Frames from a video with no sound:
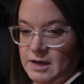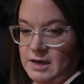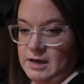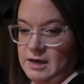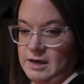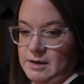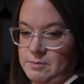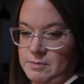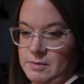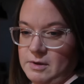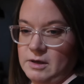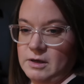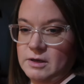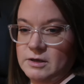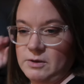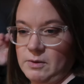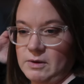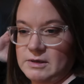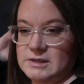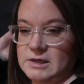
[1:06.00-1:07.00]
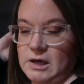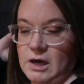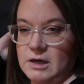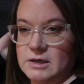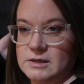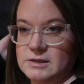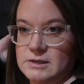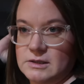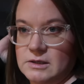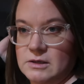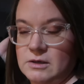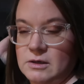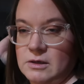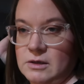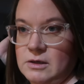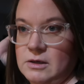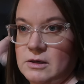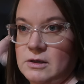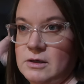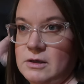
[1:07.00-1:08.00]
Um, do you want socks?
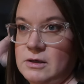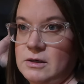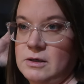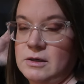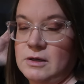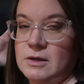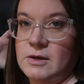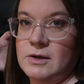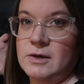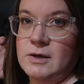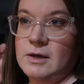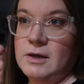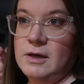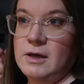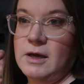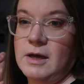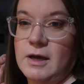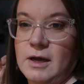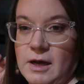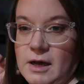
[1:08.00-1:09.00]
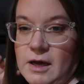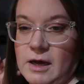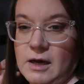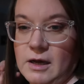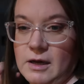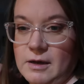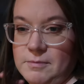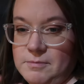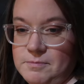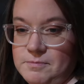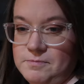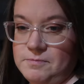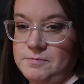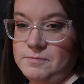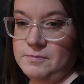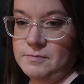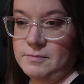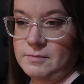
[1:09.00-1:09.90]
Yeah. Um,